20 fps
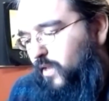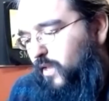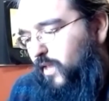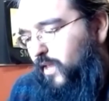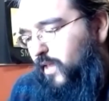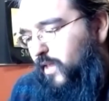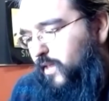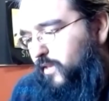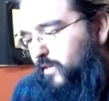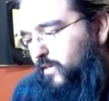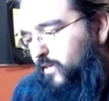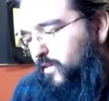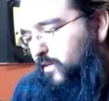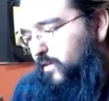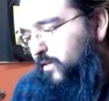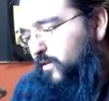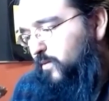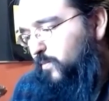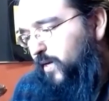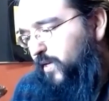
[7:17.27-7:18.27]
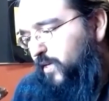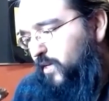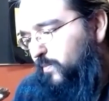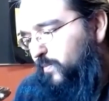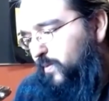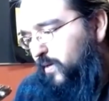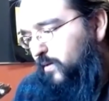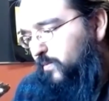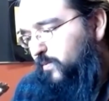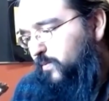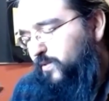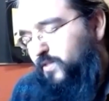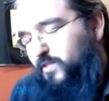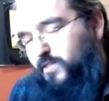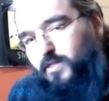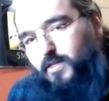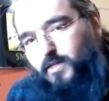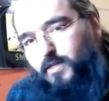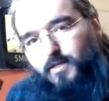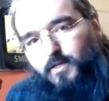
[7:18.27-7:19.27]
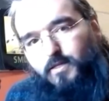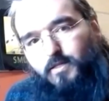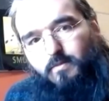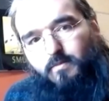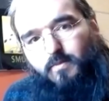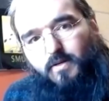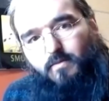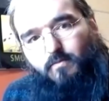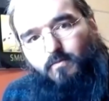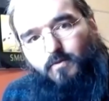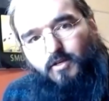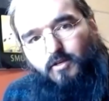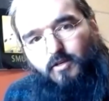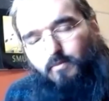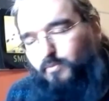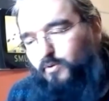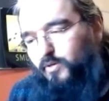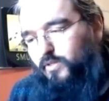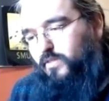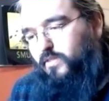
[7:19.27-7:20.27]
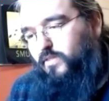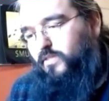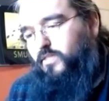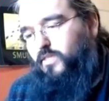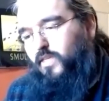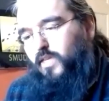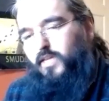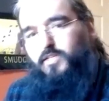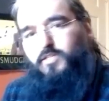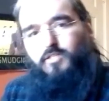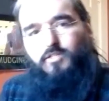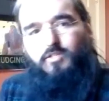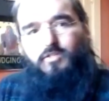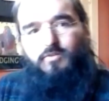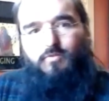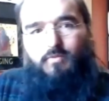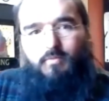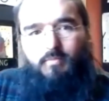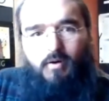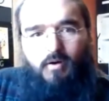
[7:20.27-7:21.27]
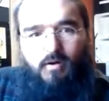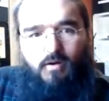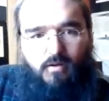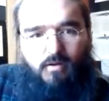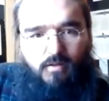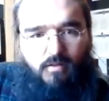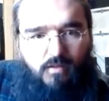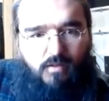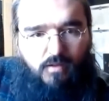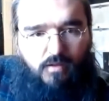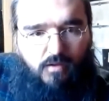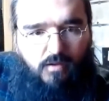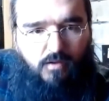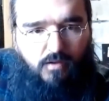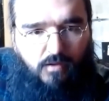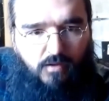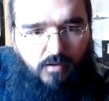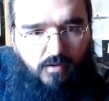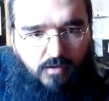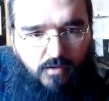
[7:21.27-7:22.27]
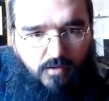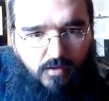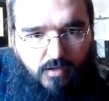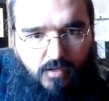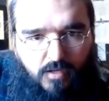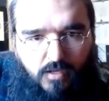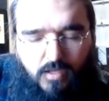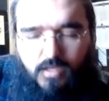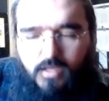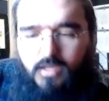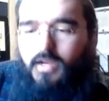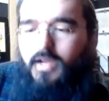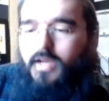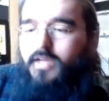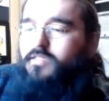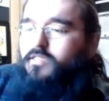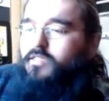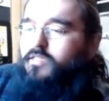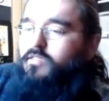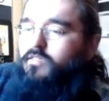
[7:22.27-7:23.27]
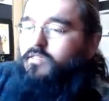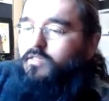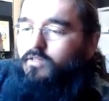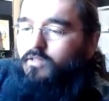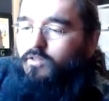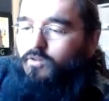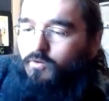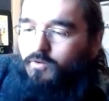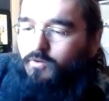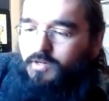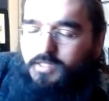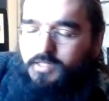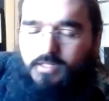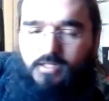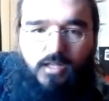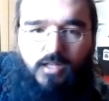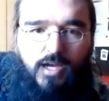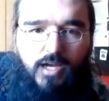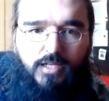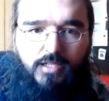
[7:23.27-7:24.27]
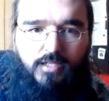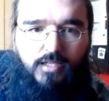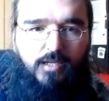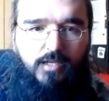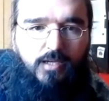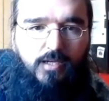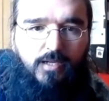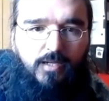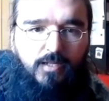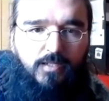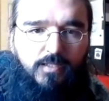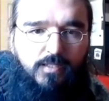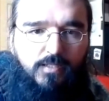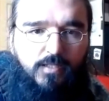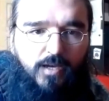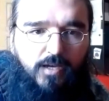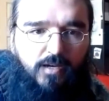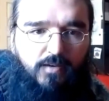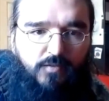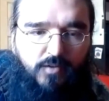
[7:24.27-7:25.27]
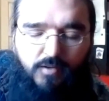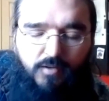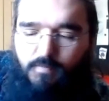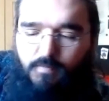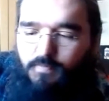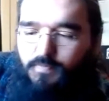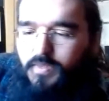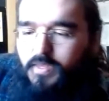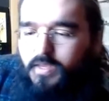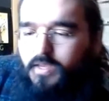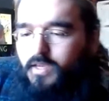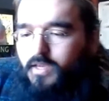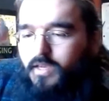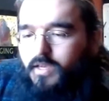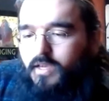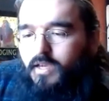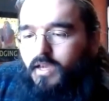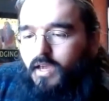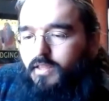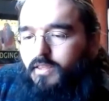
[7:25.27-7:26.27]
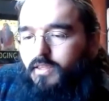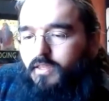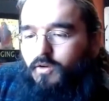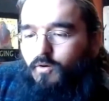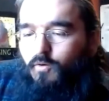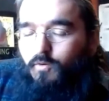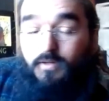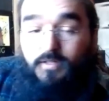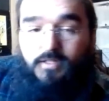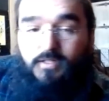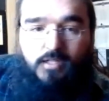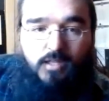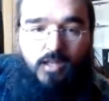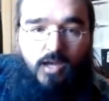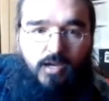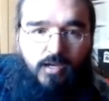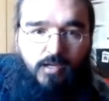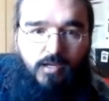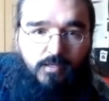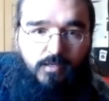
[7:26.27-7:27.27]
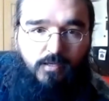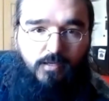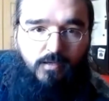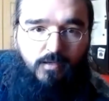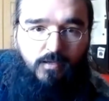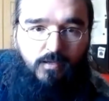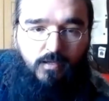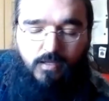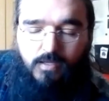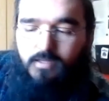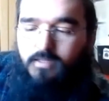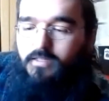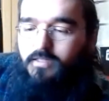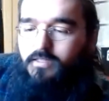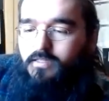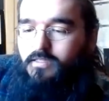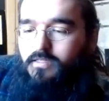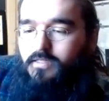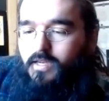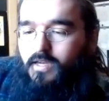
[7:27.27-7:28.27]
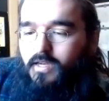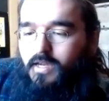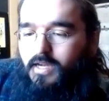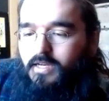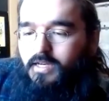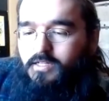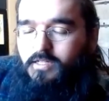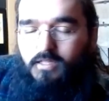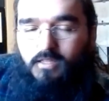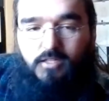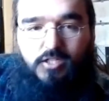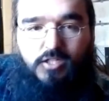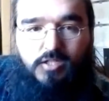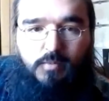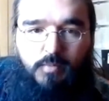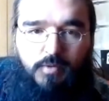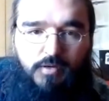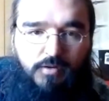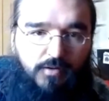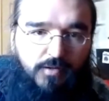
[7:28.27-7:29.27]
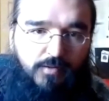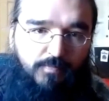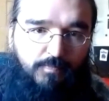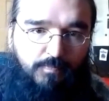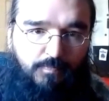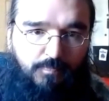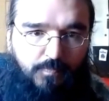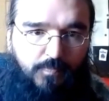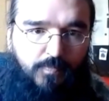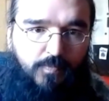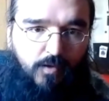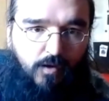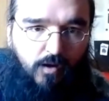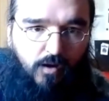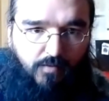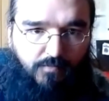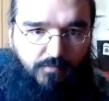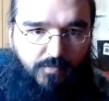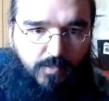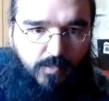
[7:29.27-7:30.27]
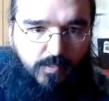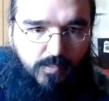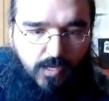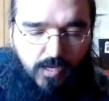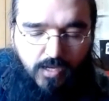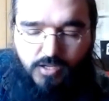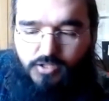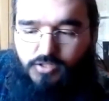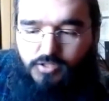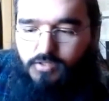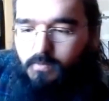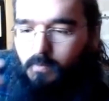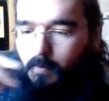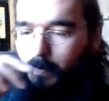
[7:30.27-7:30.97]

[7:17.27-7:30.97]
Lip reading: And you might not be able to see this, but when you put the sage into a ball, it has this little orange light inside of it. And the orange light is actually the spirit of the sage.